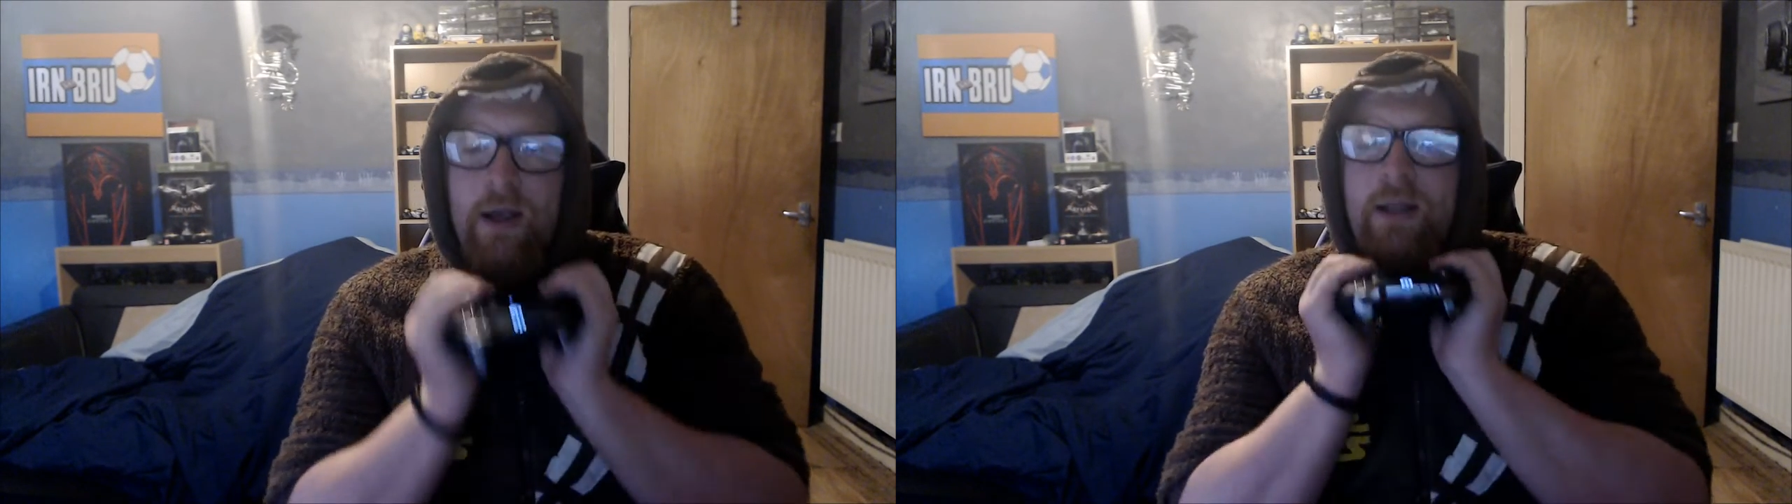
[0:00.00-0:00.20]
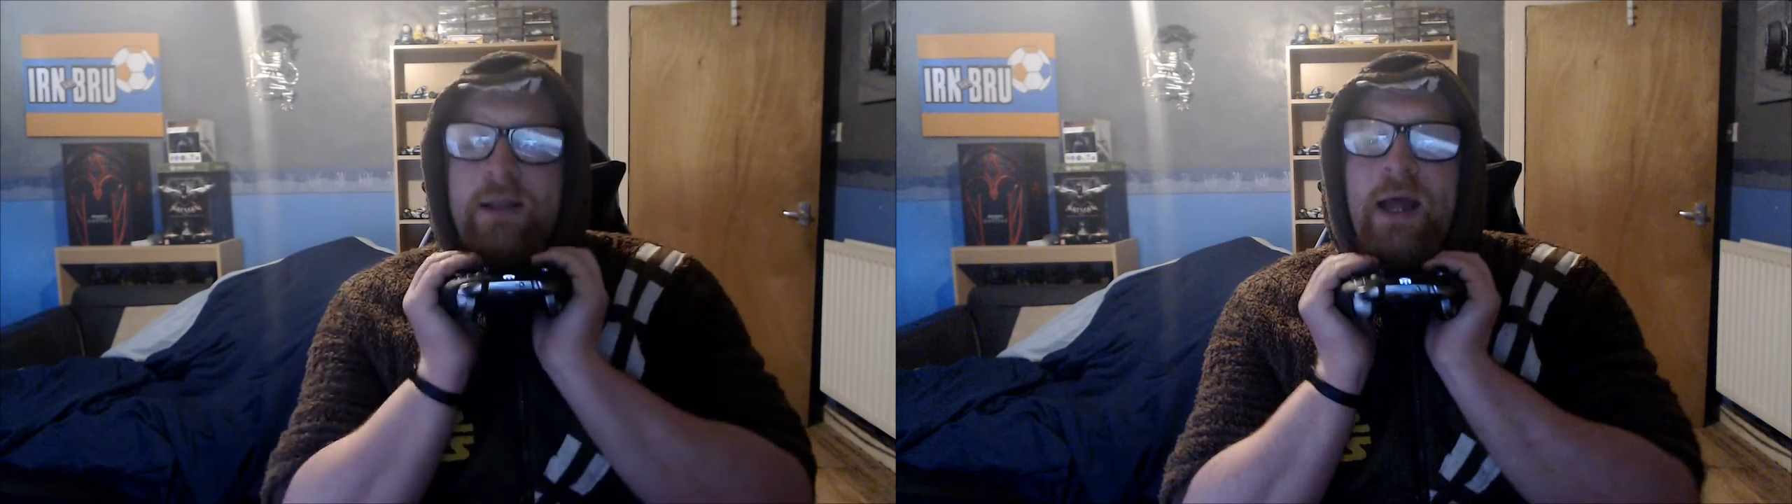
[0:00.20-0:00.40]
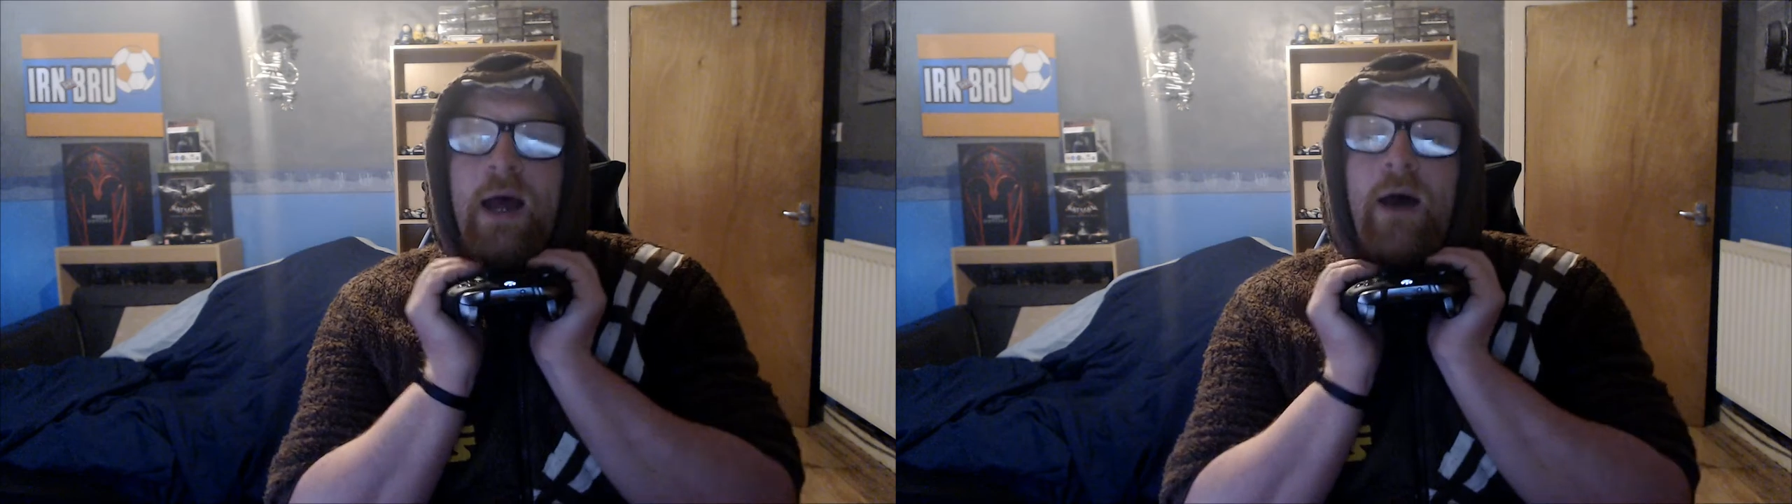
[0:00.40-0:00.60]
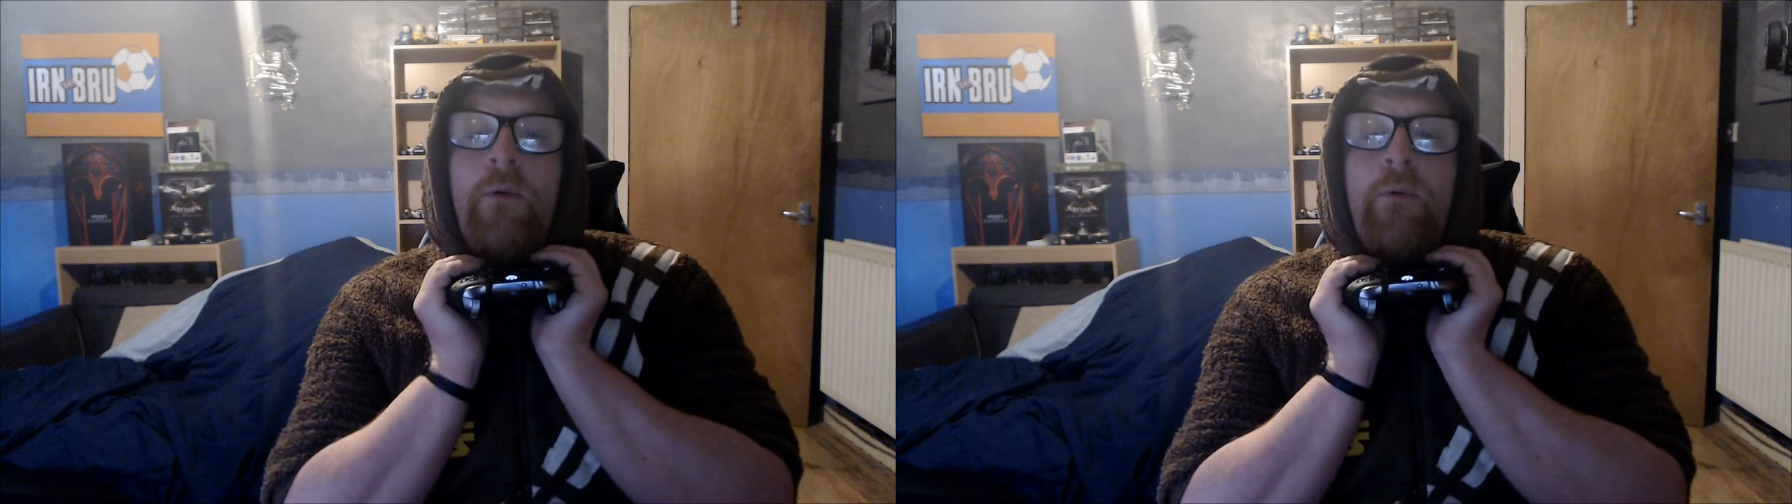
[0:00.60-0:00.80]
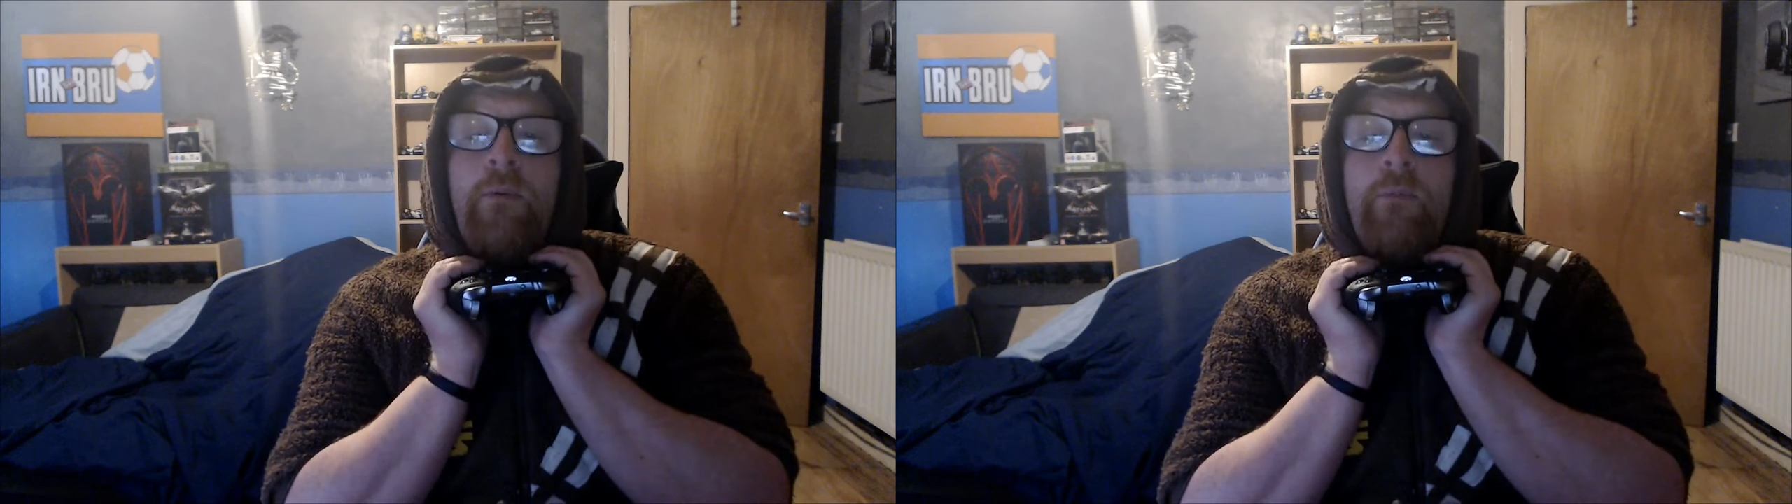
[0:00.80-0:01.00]
Now,
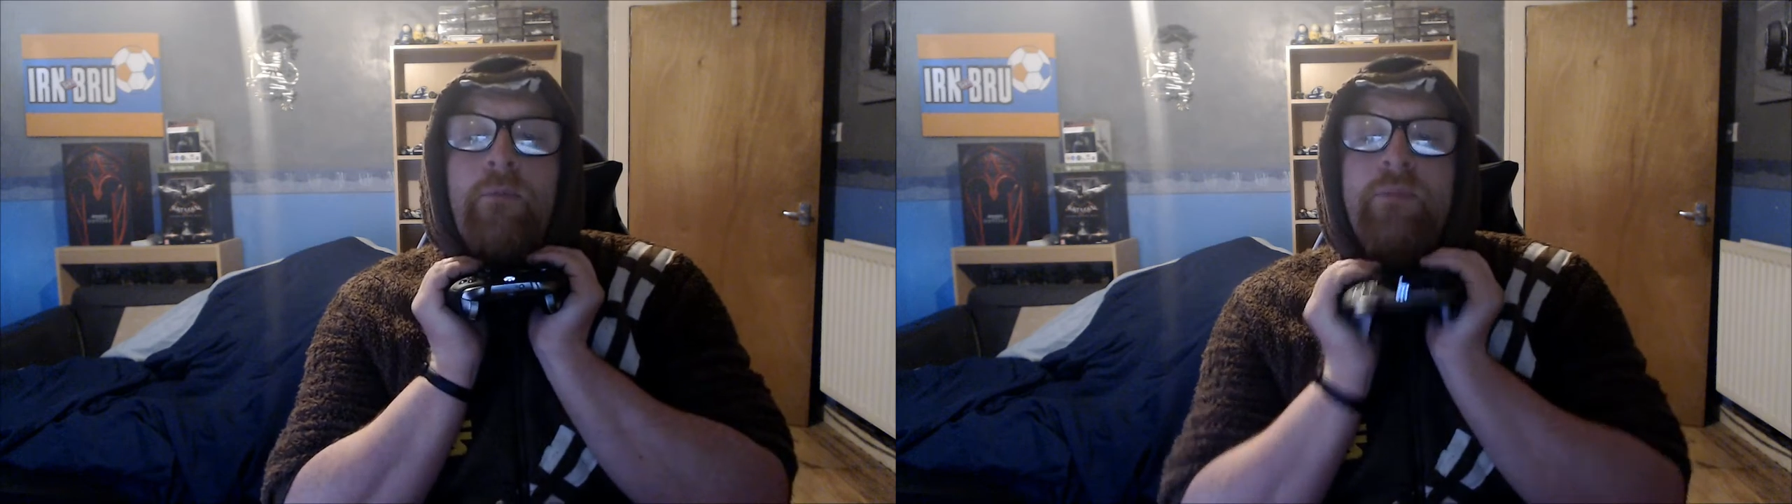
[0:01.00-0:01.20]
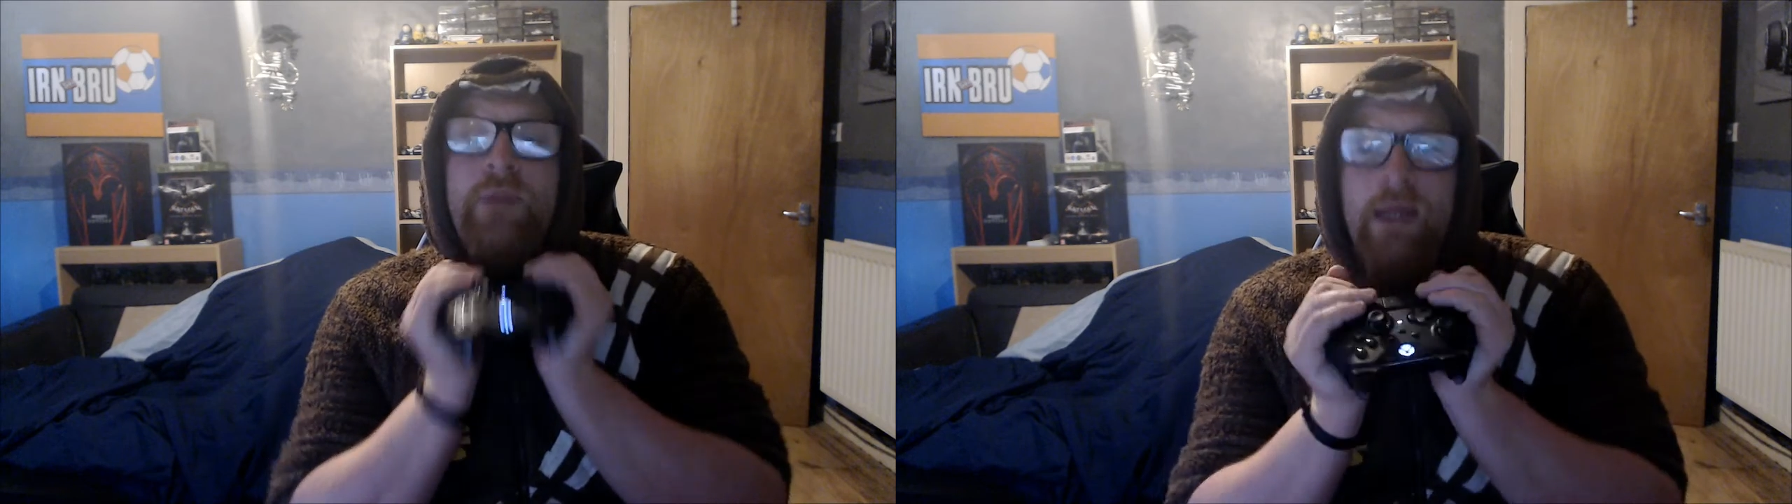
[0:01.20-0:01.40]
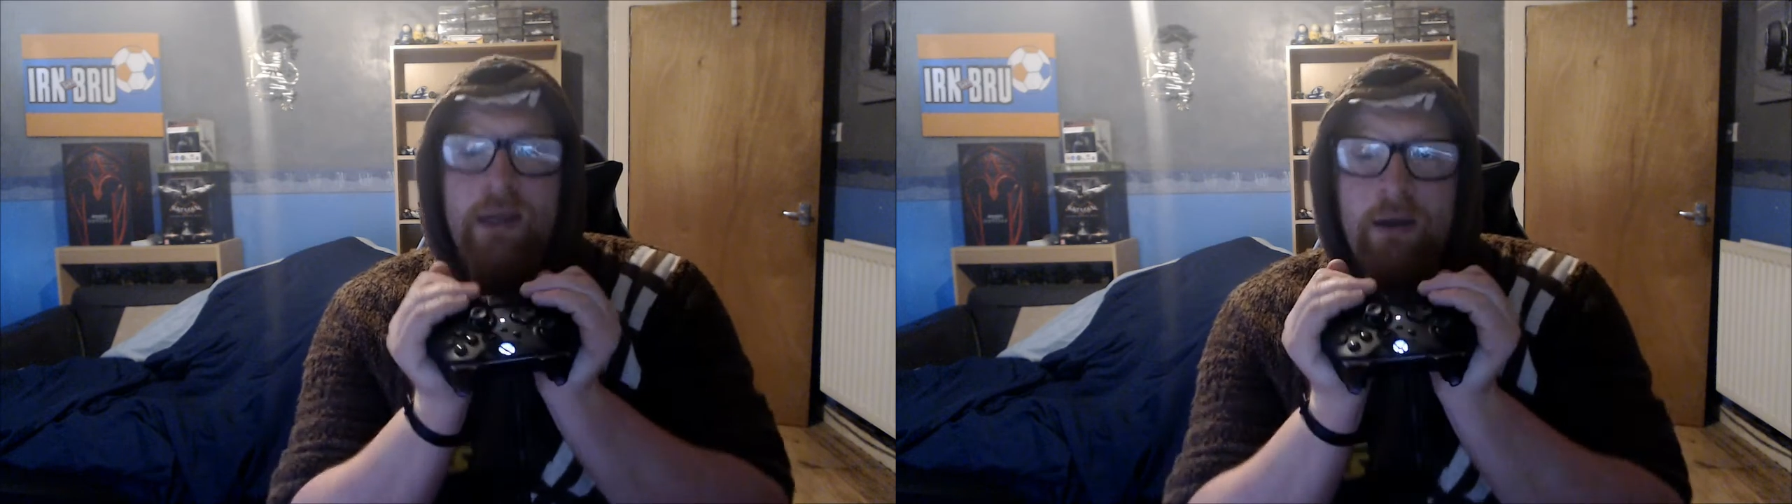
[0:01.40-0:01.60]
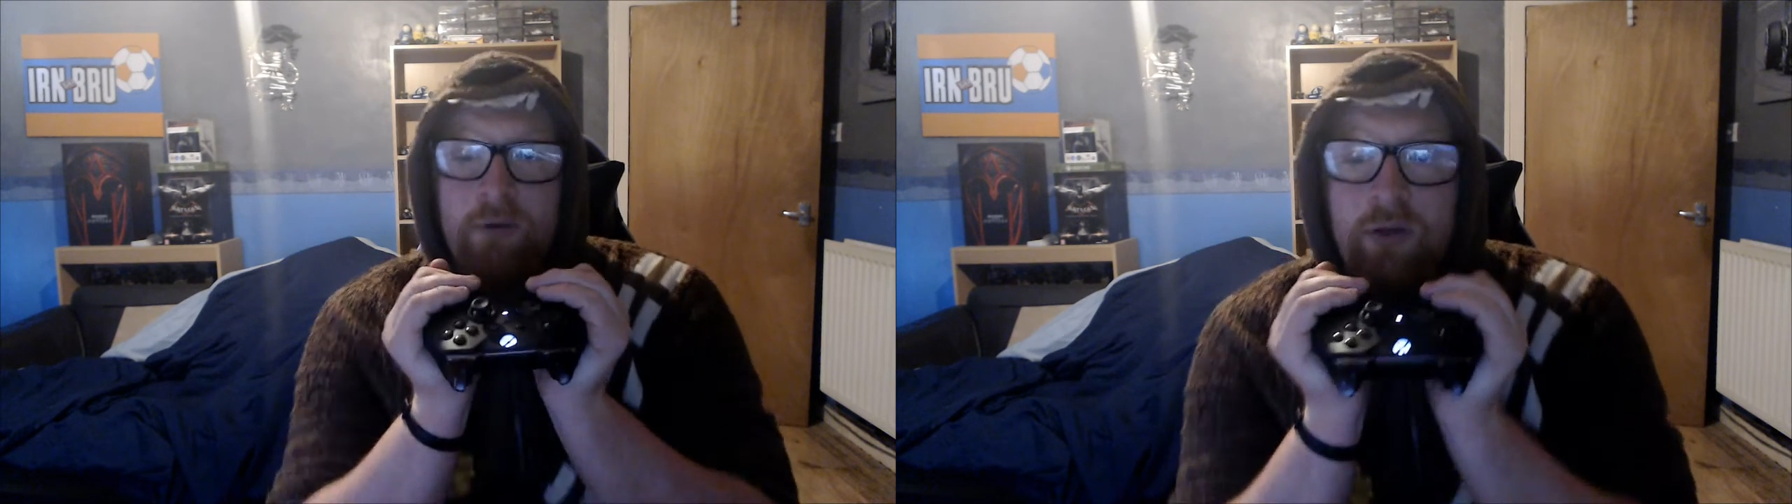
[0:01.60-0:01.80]
the thing I'm going